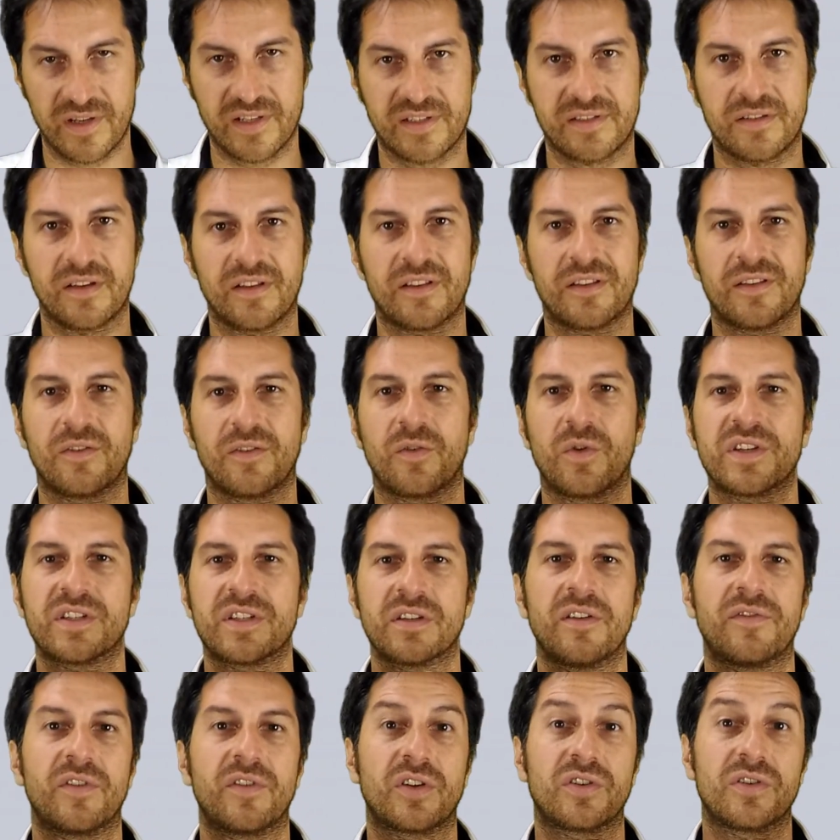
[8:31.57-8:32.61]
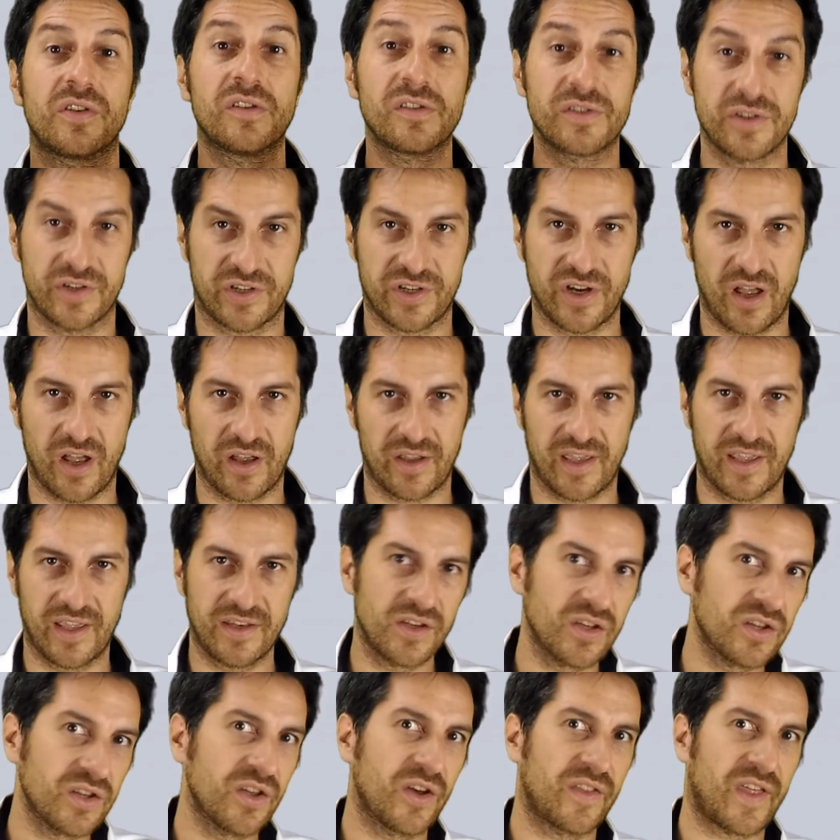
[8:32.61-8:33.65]
It's the question of the culture shock,
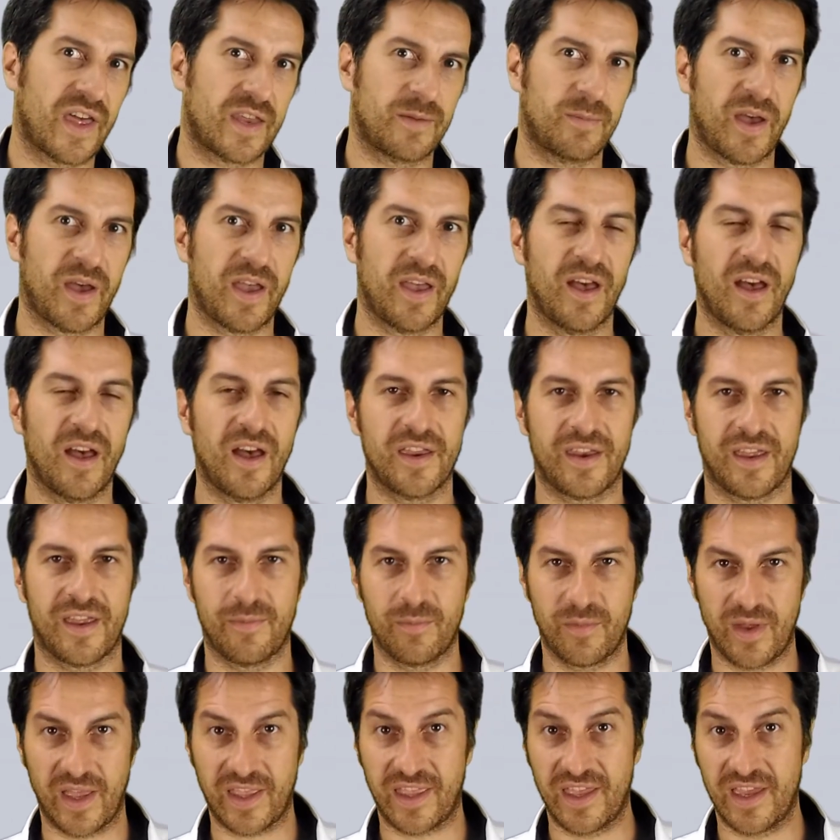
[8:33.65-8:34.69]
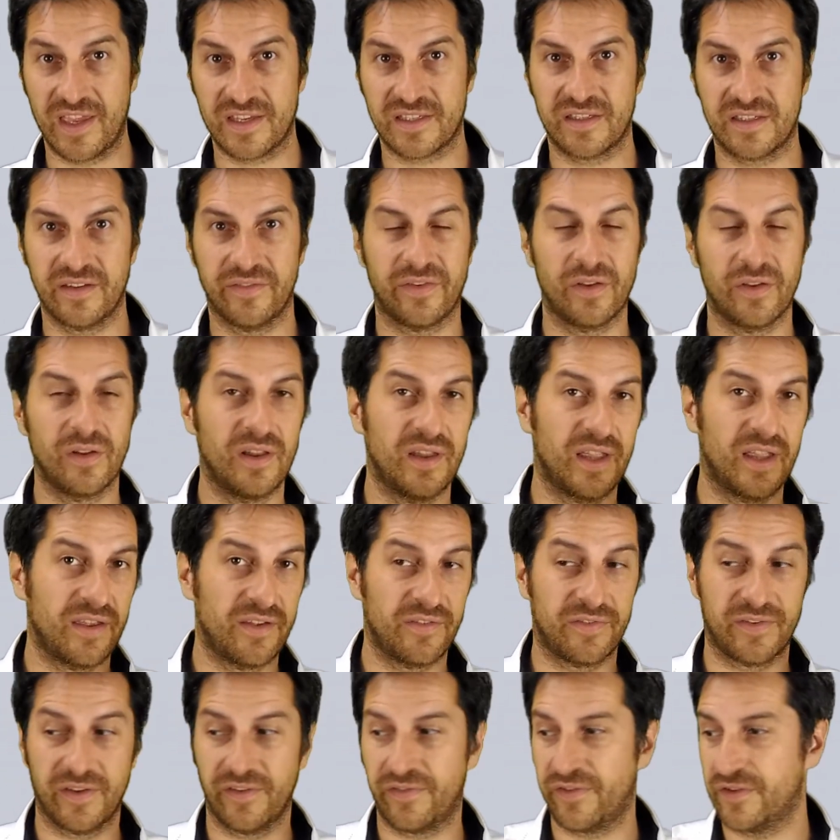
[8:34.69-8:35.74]
and you know that by heart, I guess. If
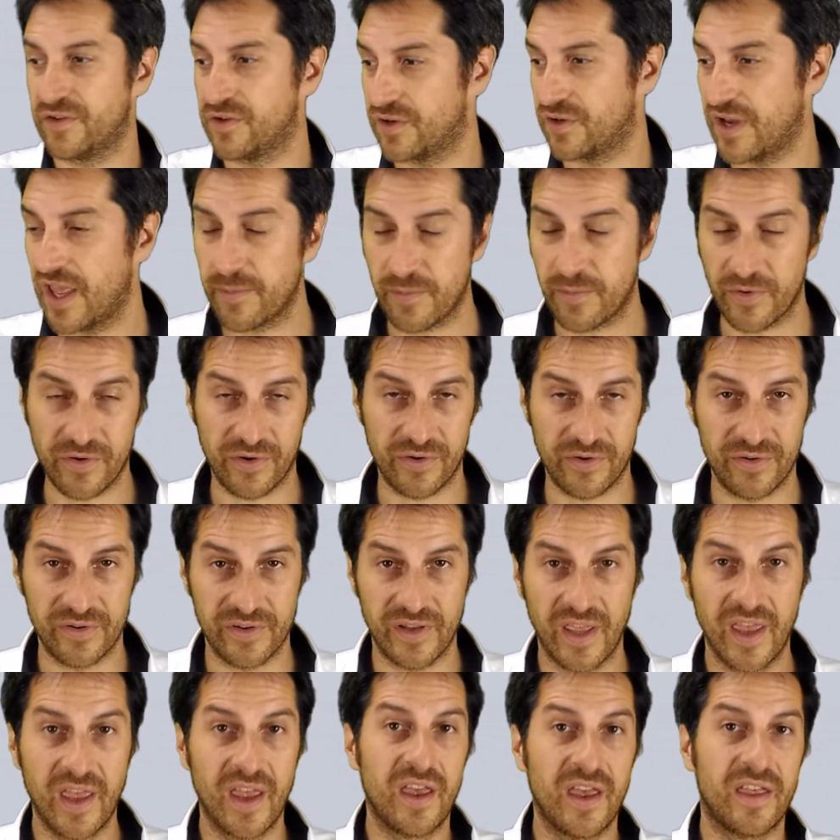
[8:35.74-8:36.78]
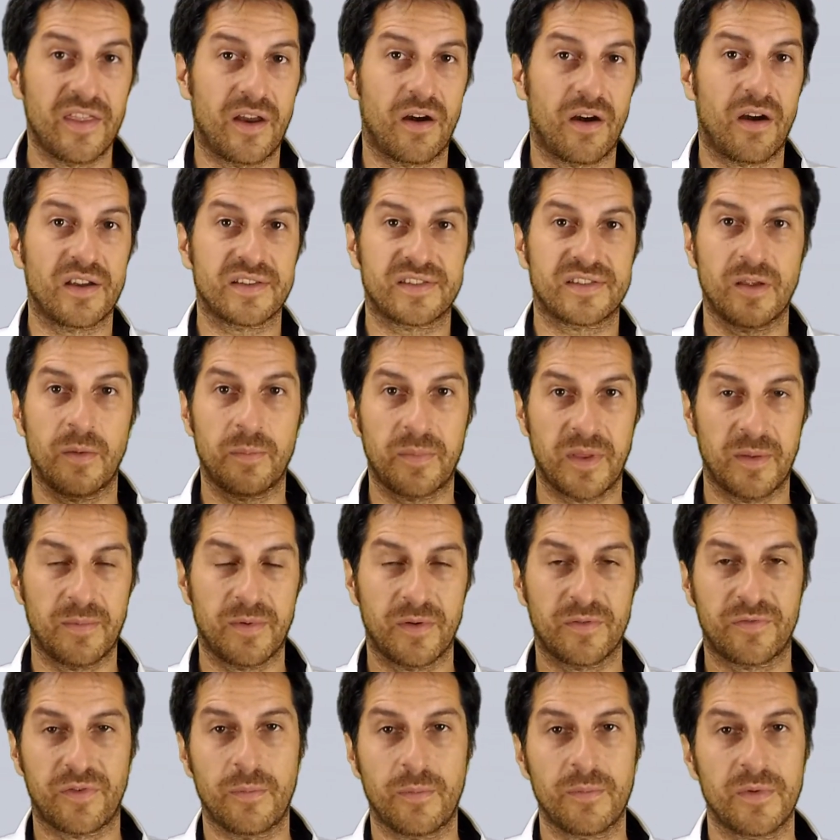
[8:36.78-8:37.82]
in your neighborhood there are some
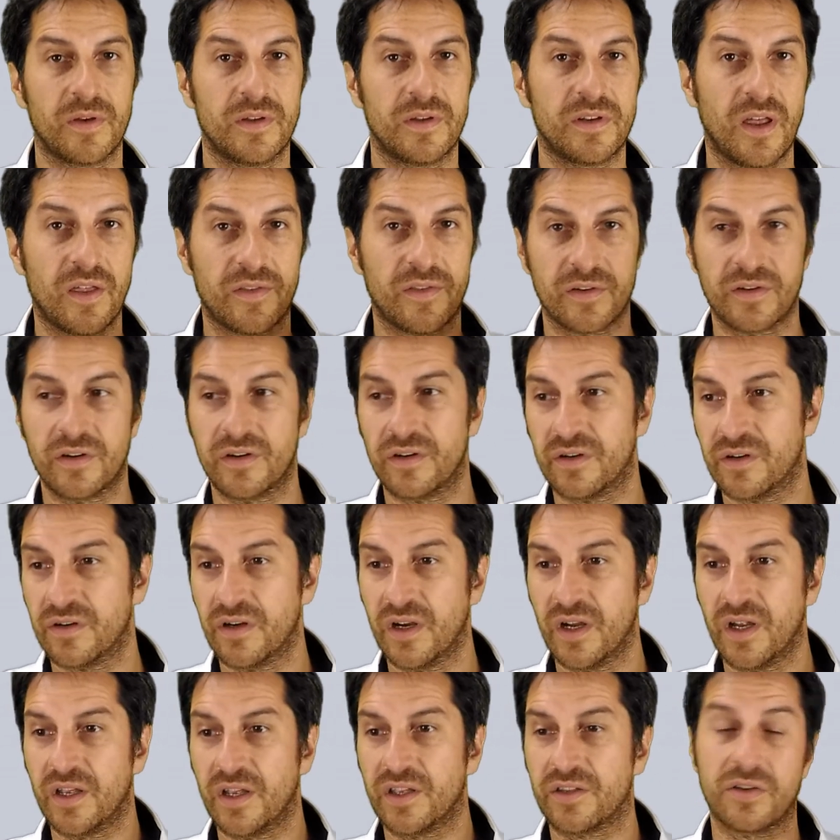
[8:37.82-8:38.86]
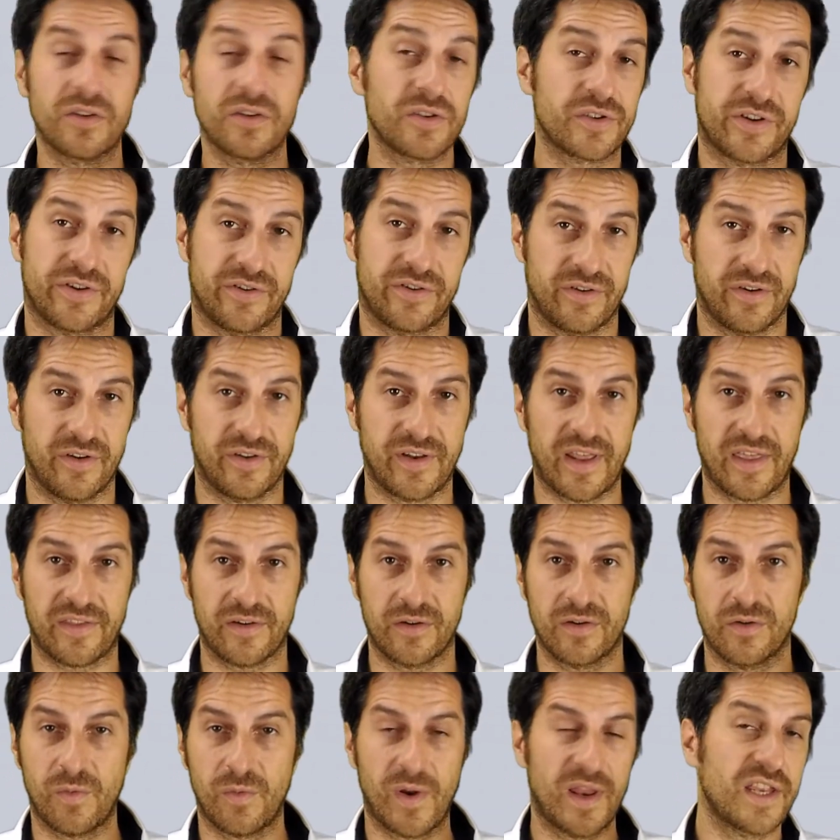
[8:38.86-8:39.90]
people from another culture,
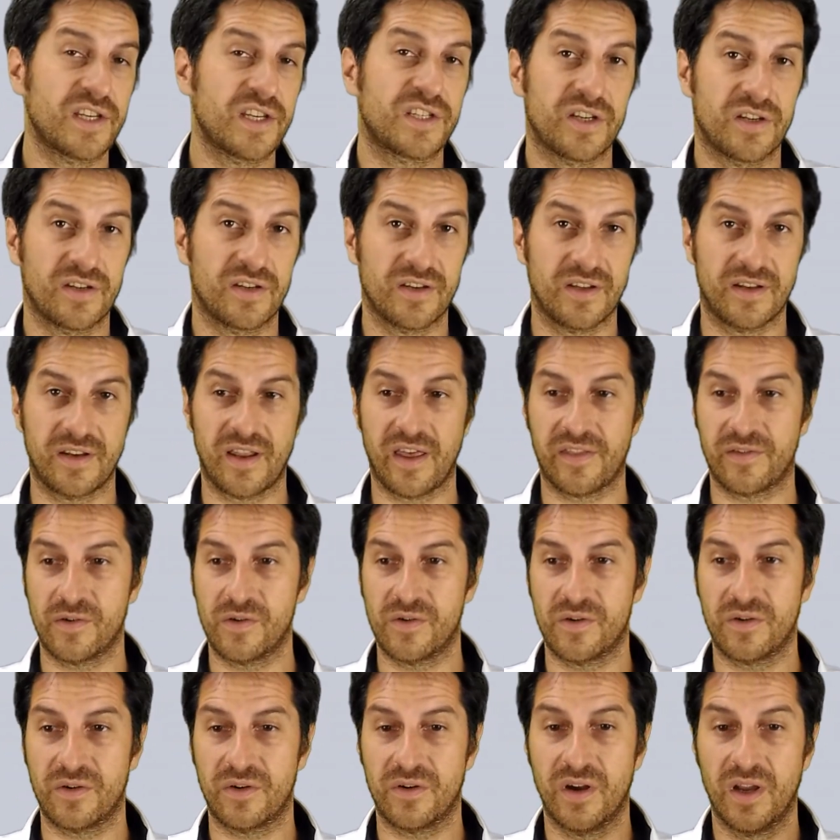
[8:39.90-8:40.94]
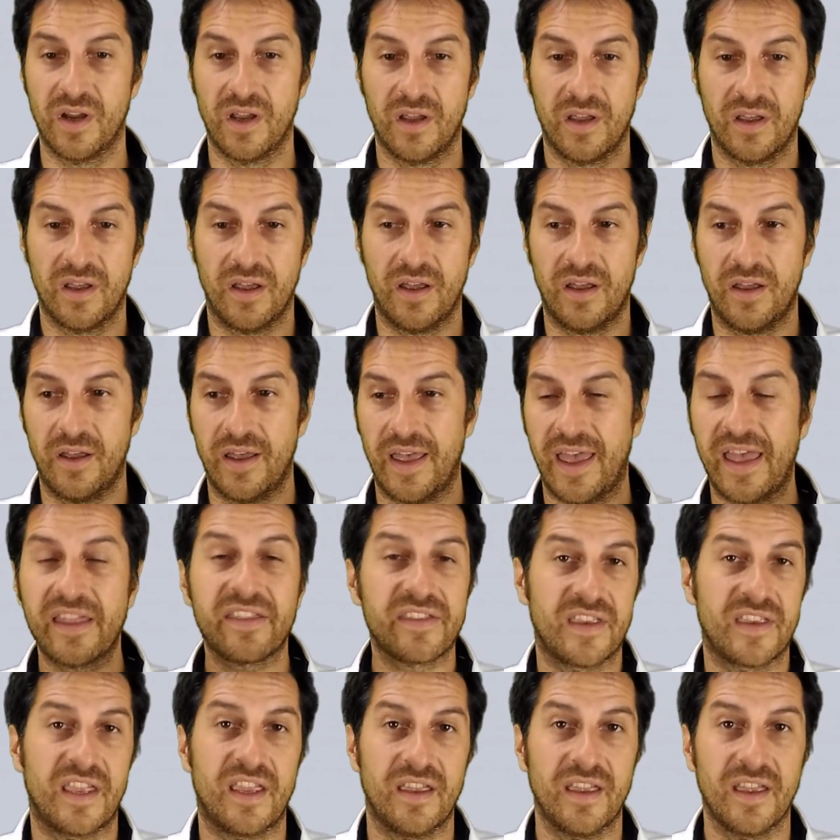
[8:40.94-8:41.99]
another religion, another
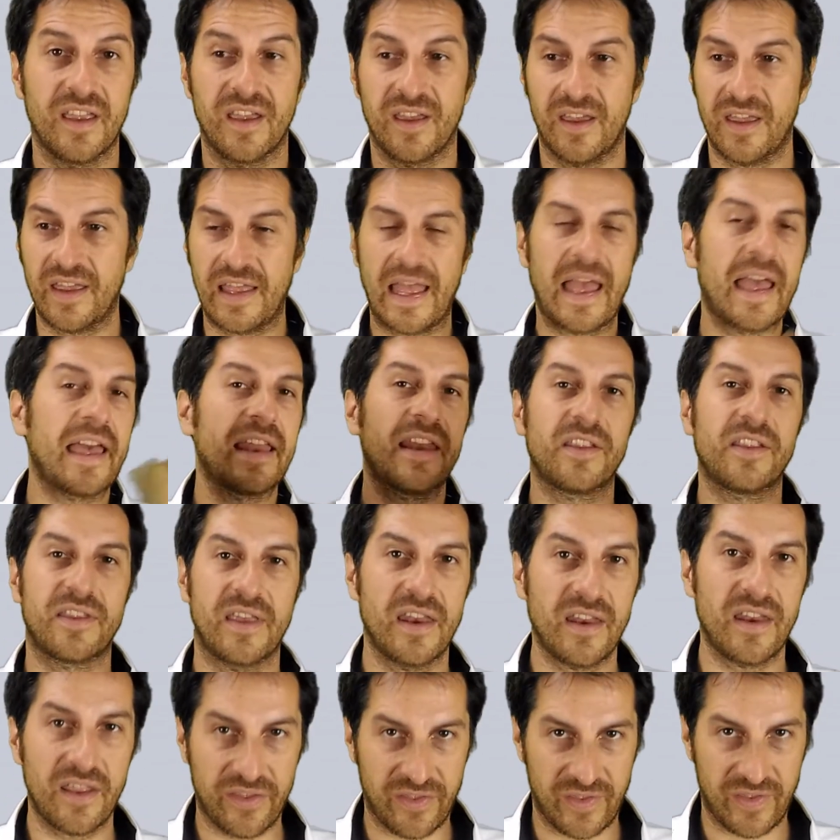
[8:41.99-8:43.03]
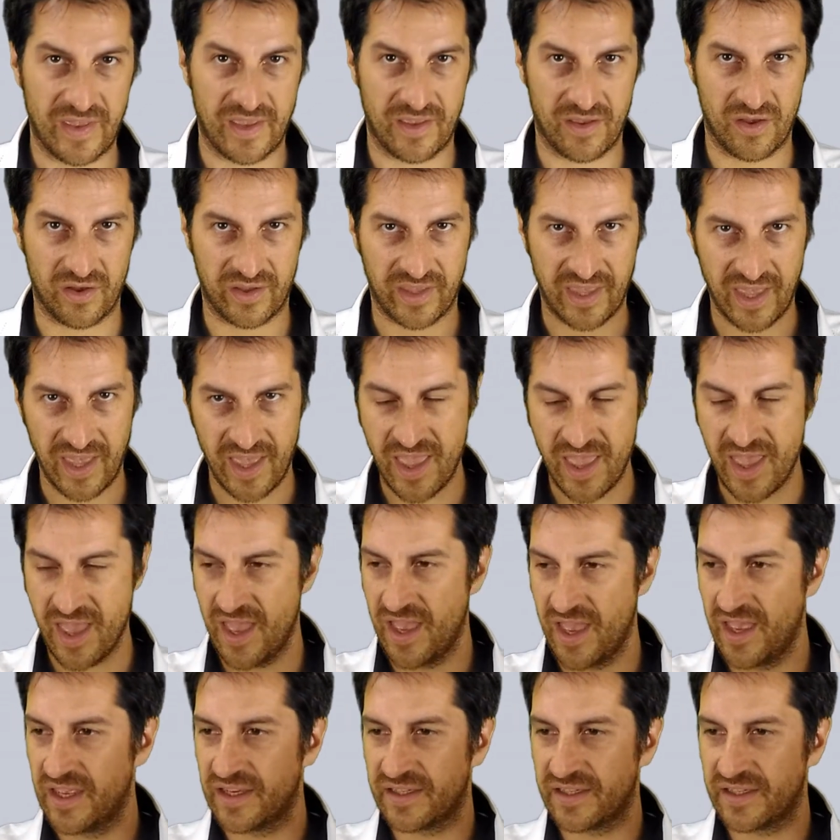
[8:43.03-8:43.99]
ethnic, anything, okay?